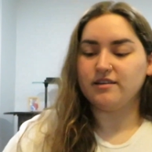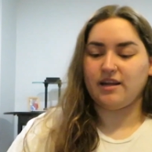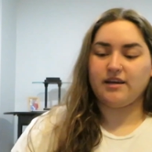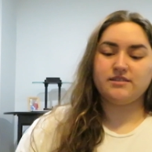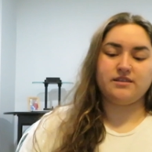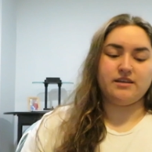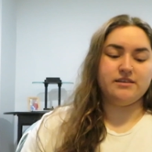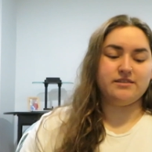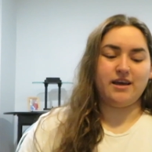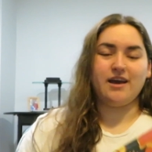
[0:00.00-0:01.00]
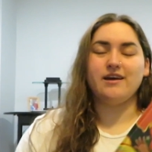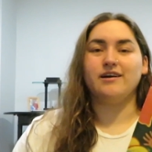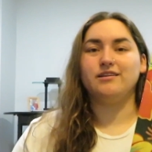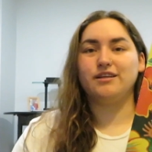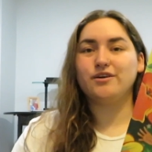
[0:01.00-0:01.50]
Next is
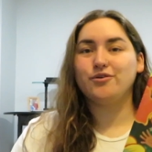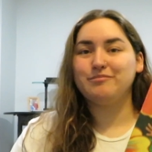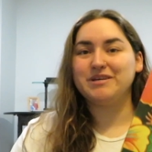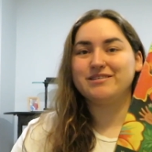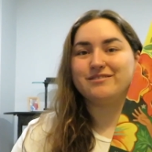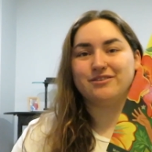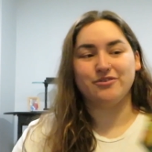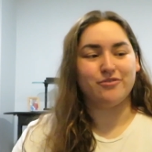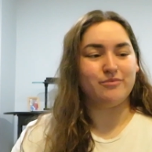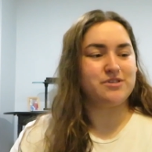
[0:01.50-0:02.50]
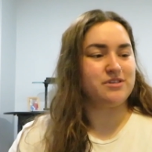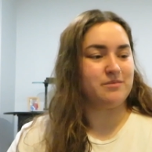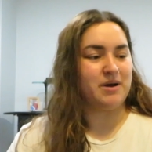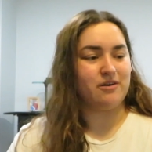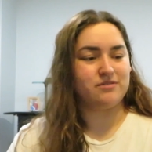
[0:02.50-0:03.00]
a Lickle Miss Lou, which is
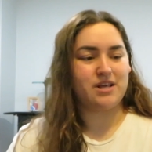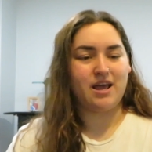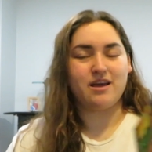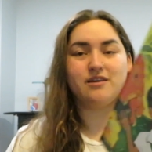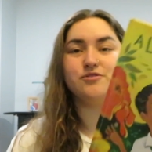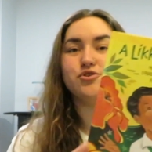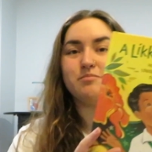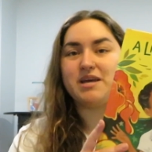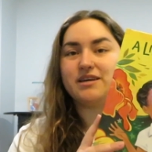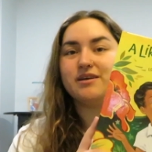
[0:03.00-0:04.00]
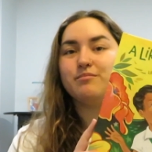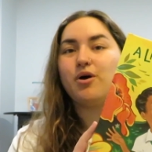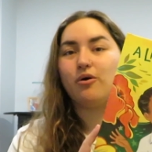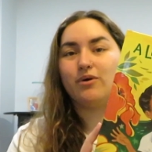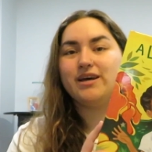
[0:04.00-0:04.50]
about a Jamaican
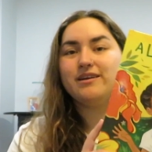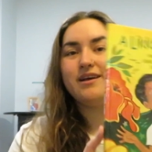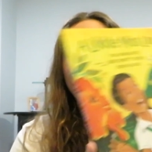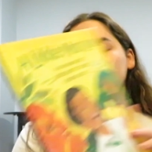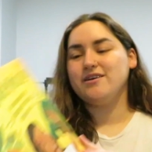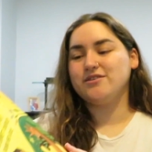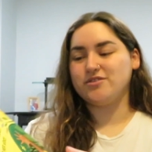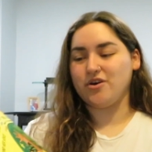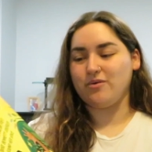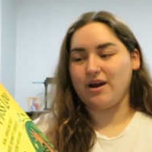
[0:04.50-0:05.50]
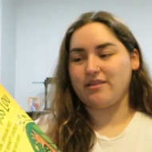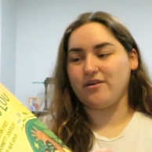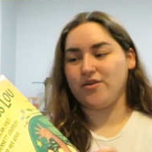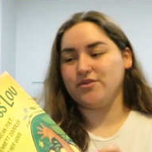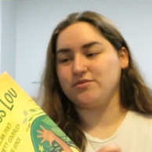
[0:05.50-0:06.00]
poet. So I
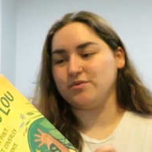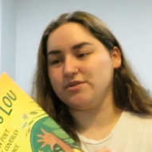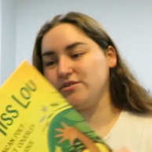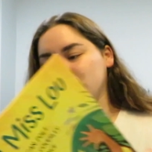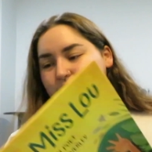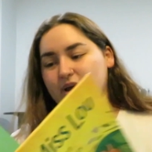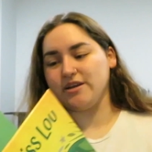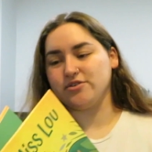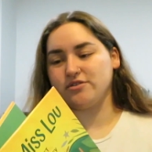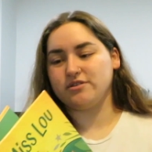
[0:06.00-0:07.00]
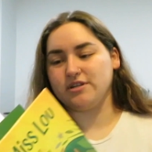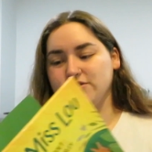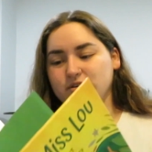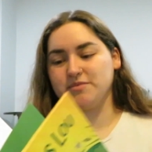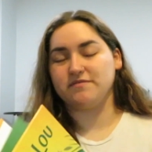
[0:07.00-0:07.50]
thought this was great just in
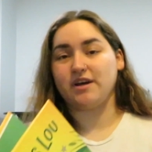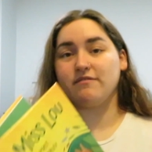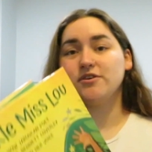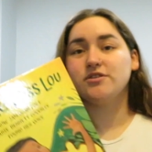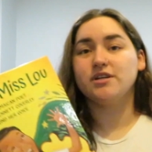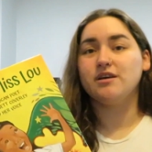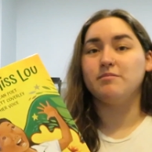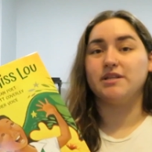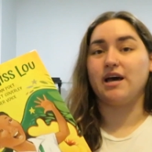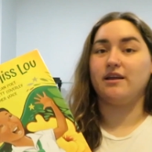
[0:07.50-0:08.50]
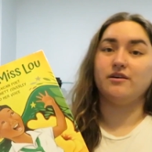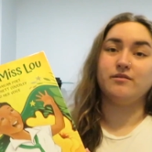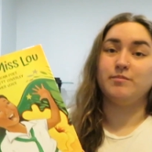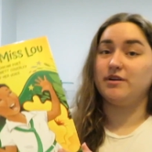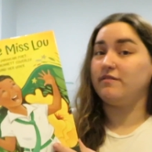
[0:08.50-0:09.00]
terms of diversity, but then
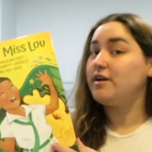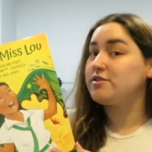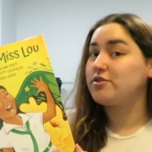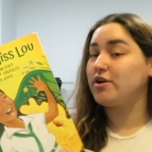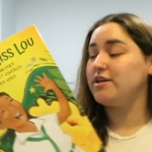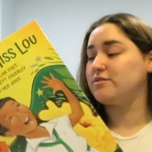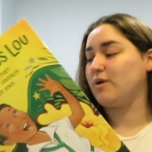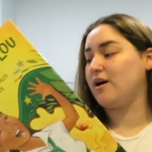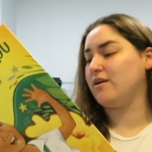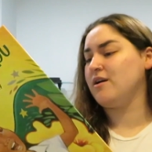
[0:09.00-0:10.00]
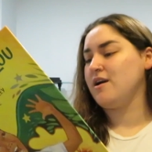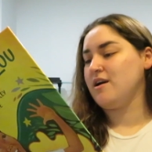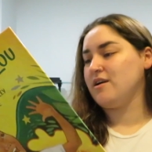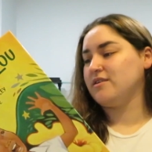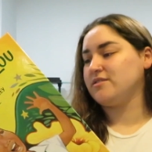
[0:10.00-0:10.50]
a bit of history as well.
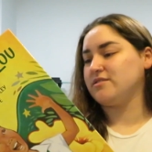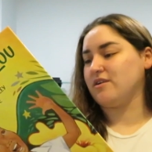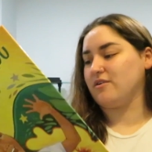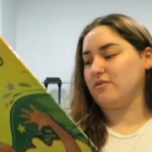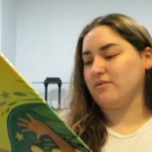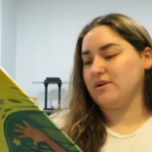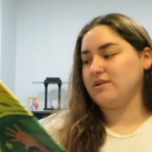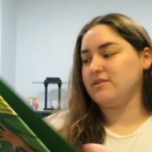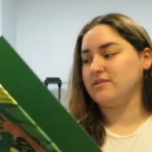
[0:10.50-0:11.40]
So